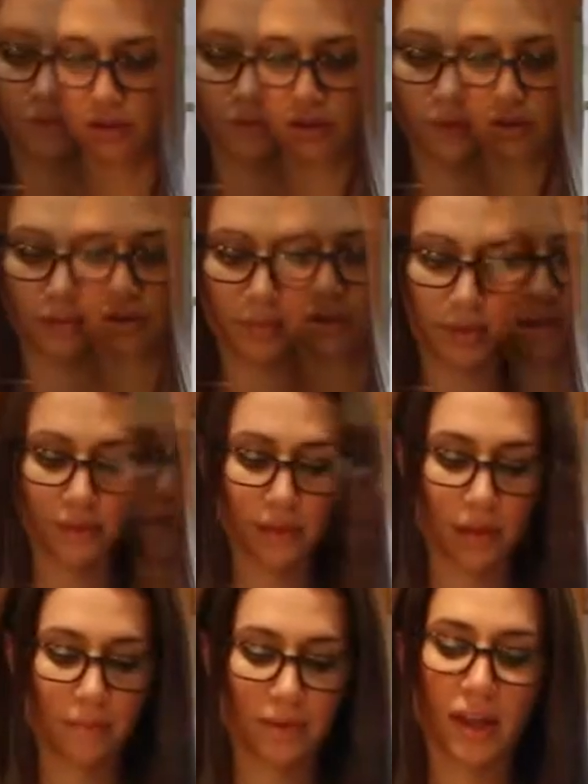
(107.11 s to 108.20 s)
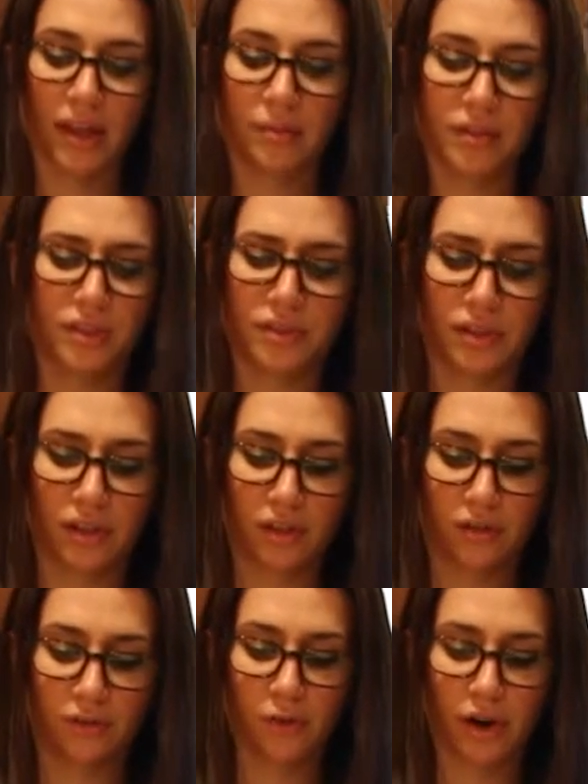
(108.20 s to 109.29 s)
Scramble those up. And like I'm just using a little
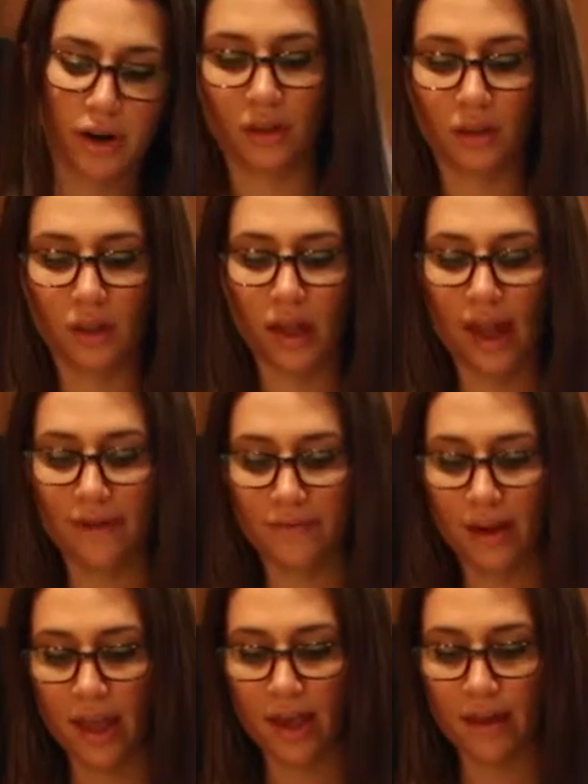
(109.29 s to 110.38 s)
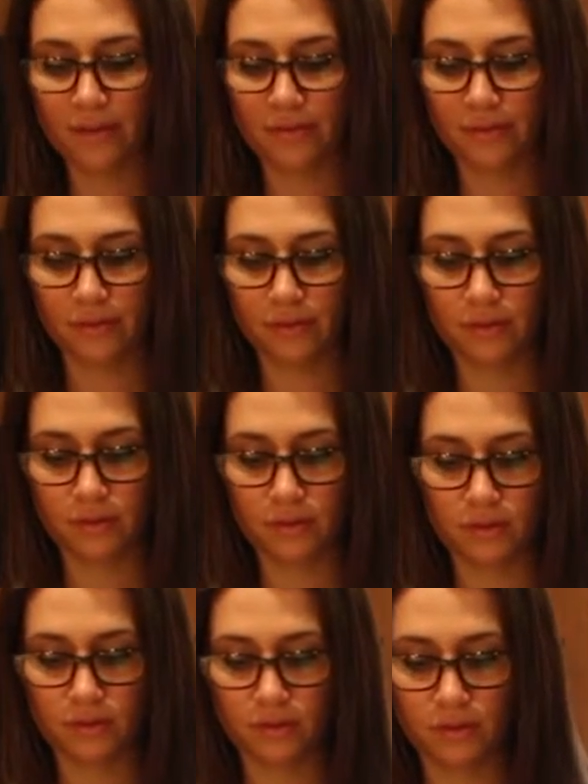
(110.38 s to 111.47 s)
fork, a little half and half.
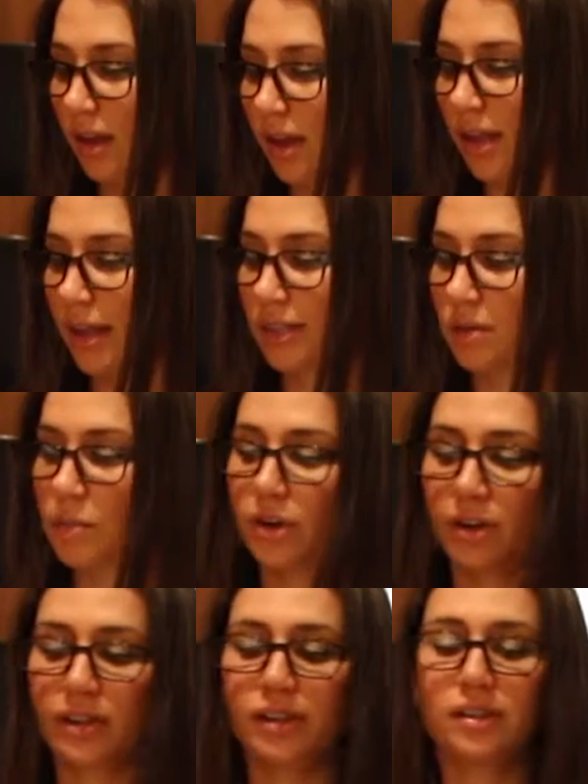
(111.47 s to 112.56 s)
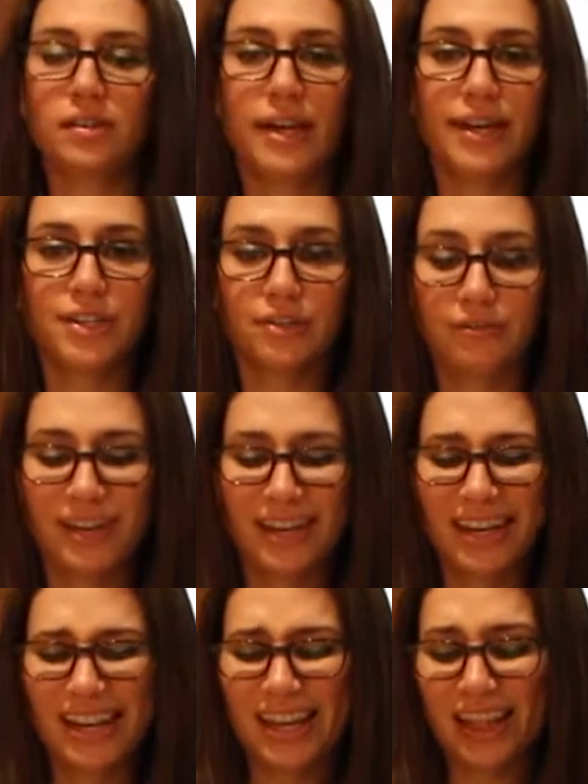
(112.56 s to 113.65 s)
I like to put a little dash of
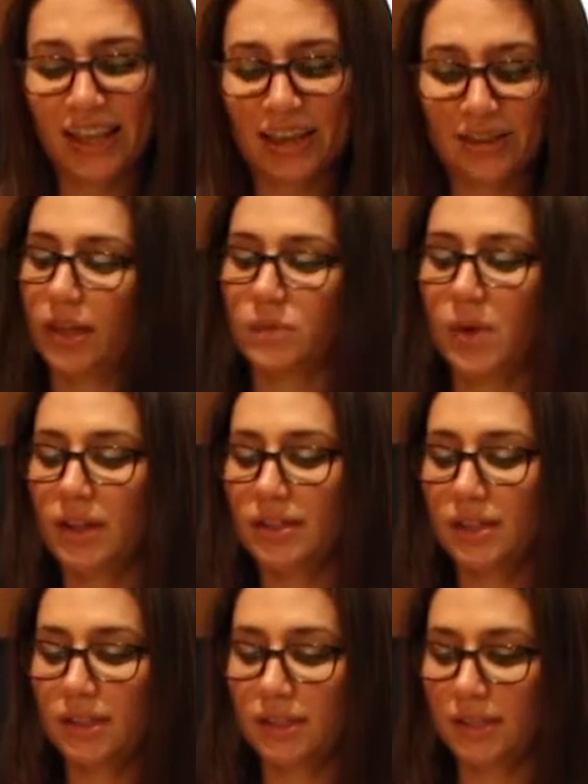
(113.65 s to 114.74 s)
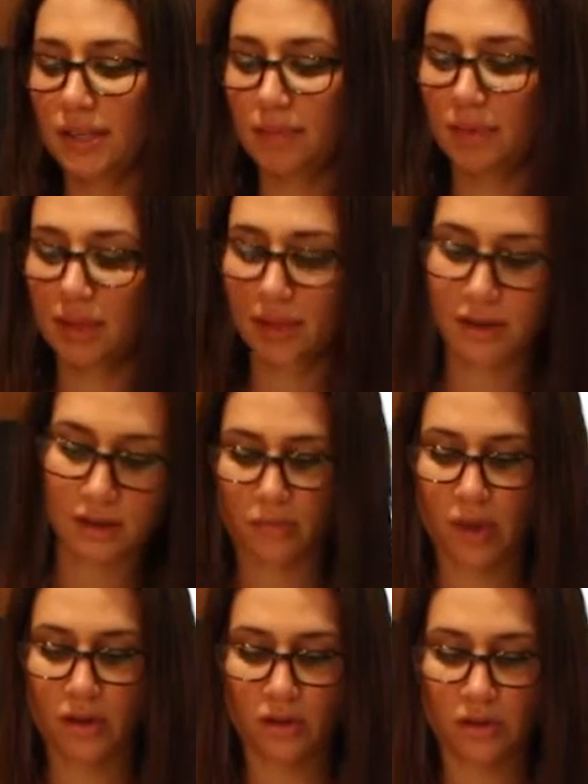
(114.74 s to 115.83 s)
vanilla as well as a little cinnamon.
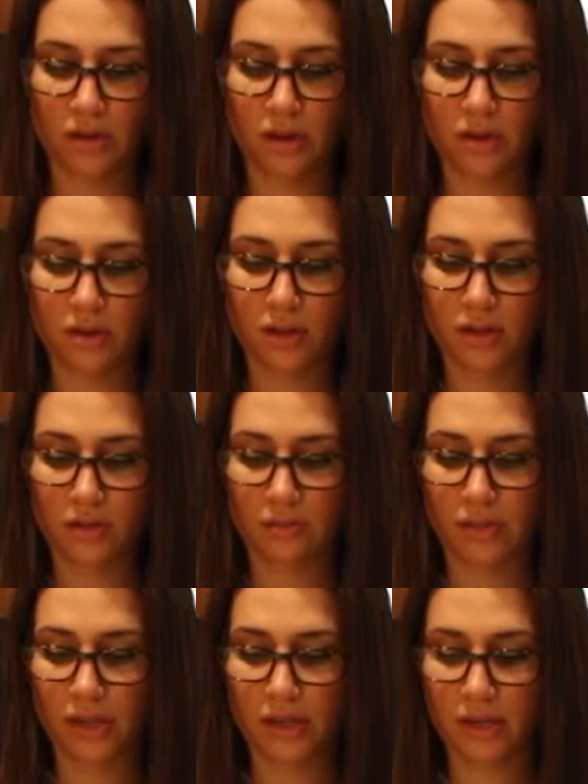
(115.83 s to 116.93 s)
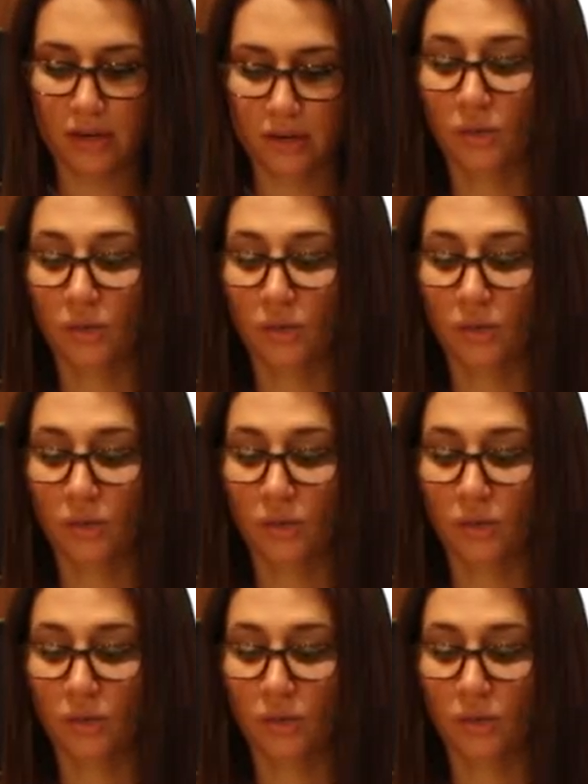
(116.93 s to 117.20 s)
Make sure it's all nice and blended.